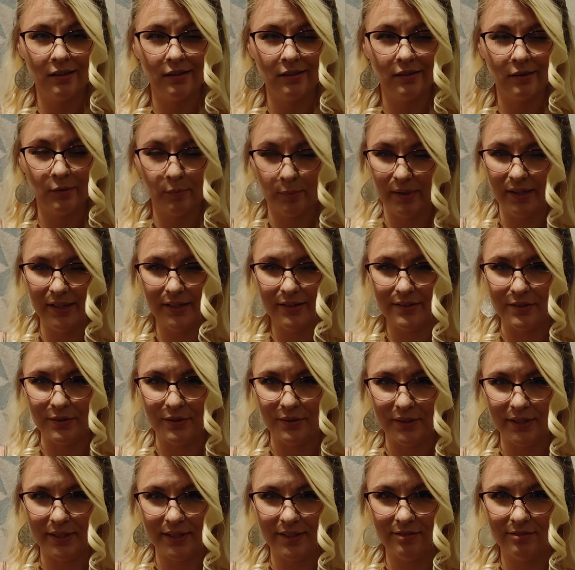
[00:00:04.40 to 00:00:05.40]
The bees do
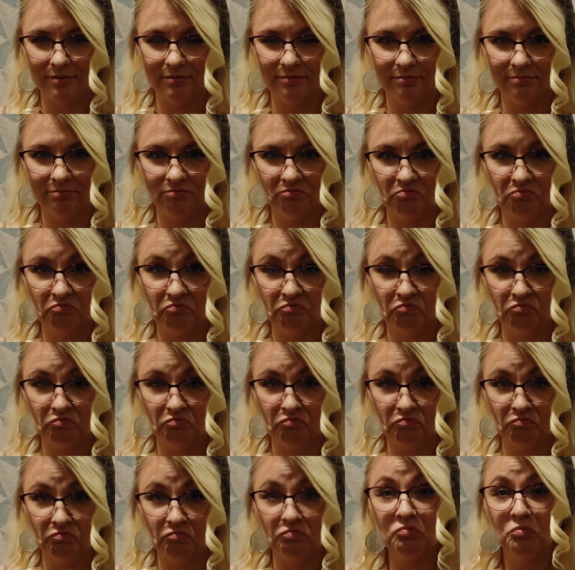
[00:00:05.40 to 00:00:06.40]
it.
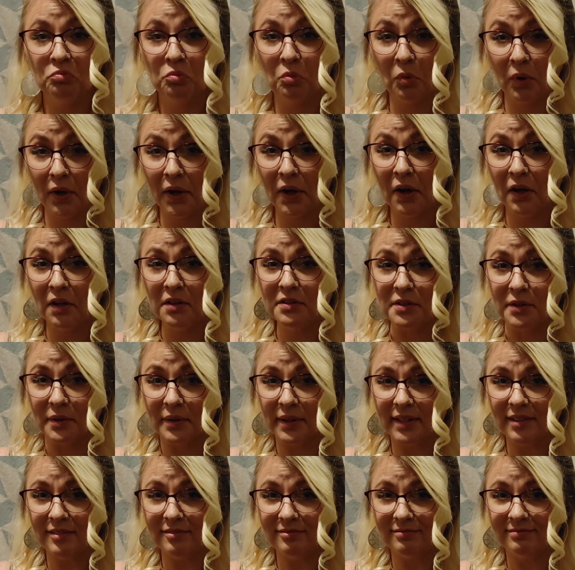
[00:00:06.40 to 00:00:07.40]
We all do
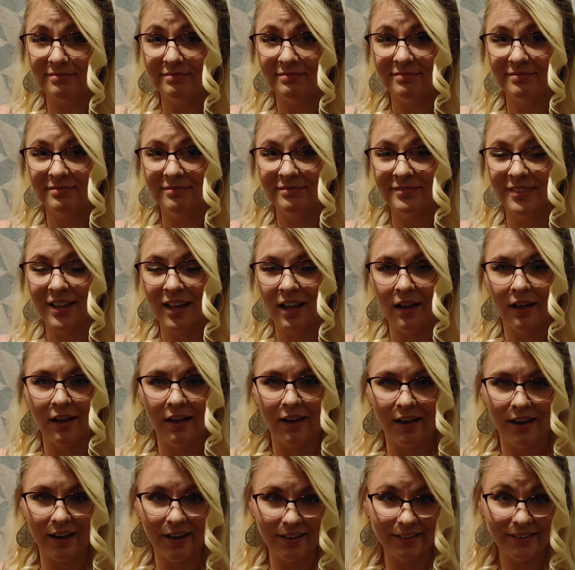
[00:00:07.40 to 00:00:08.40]
it.
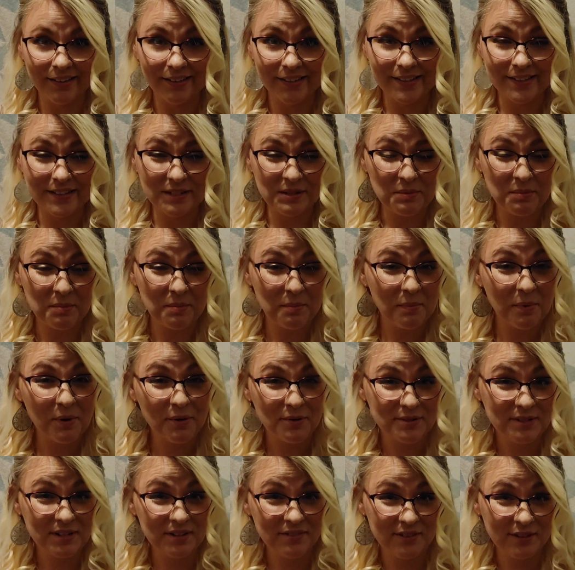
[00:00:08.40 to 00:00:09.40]
At least
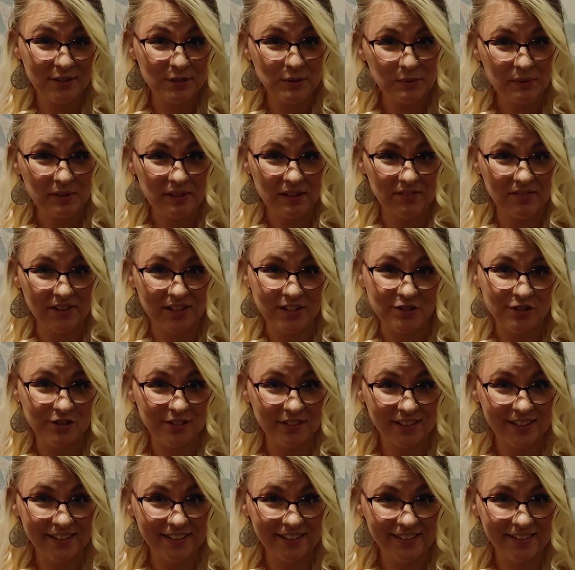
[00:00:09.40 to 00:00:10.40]
most of us will
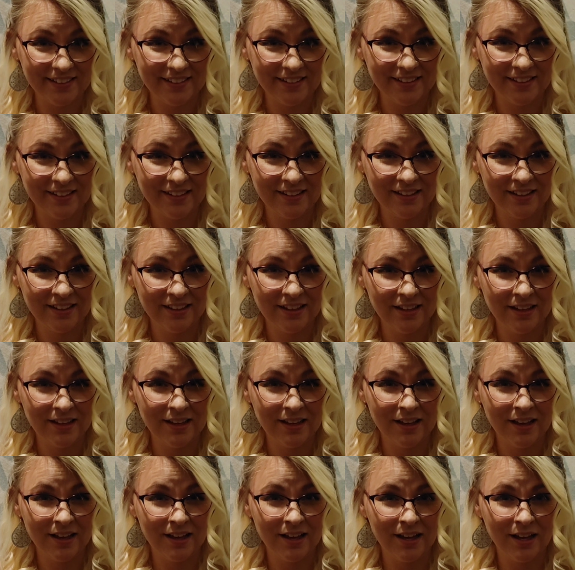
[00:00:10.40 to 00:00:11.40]
eventually.
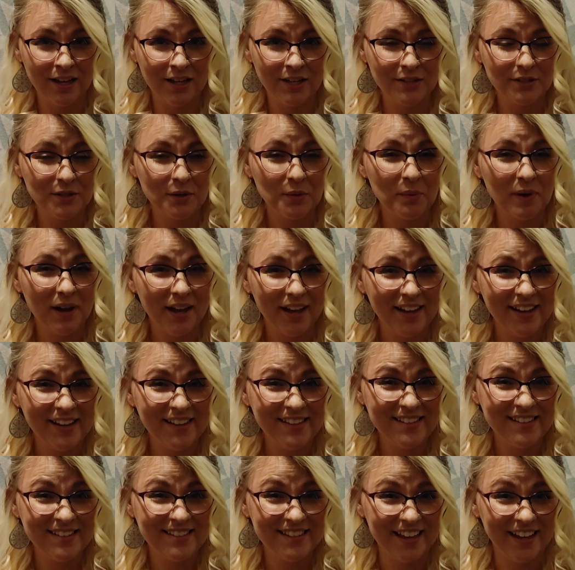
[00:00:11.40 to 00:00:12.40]
So why
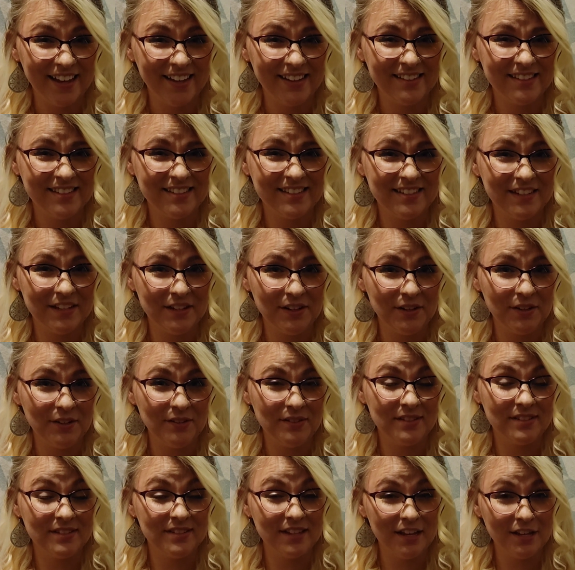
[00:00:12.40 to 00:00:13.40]
is sex still
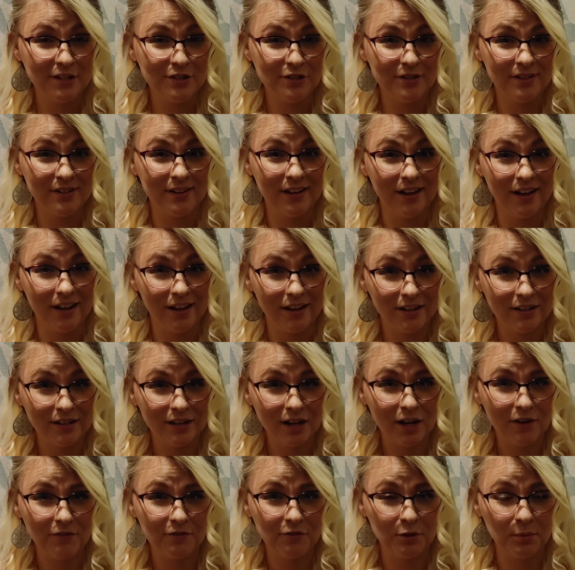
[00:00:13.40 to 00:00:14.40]
such an
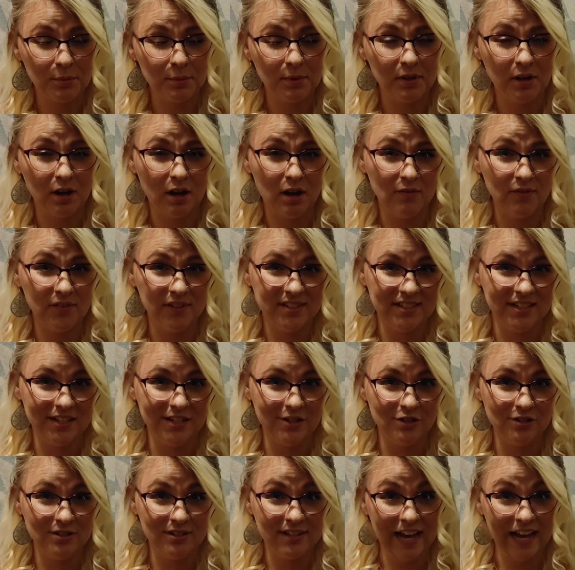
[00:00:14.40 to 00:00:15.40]
uncomfortable
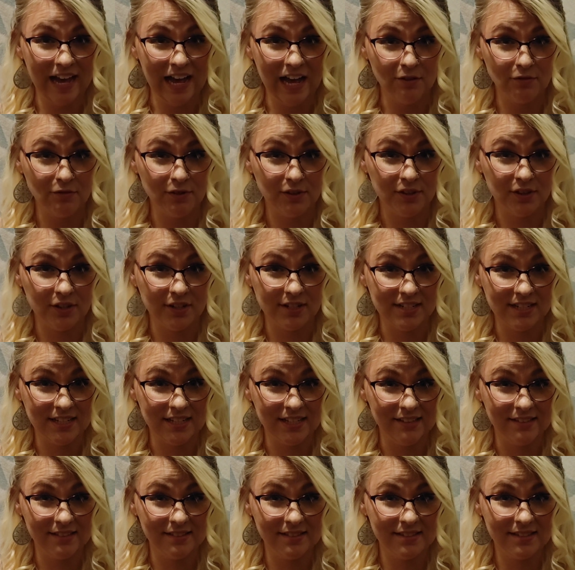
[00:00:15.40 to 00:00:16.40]
conversation to have with our
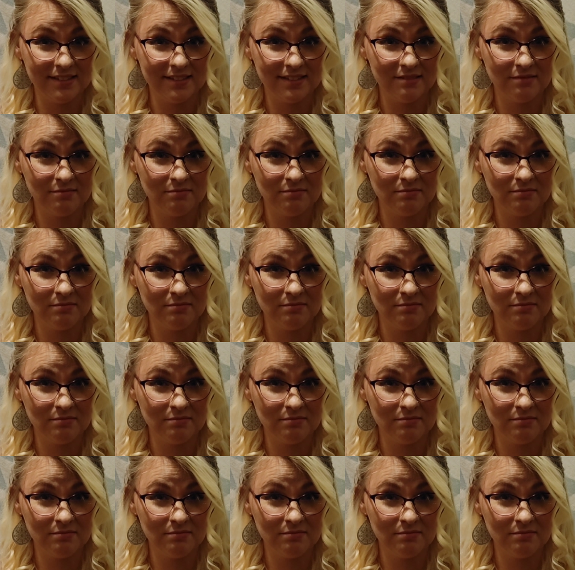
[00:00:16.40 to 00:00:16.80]
teens?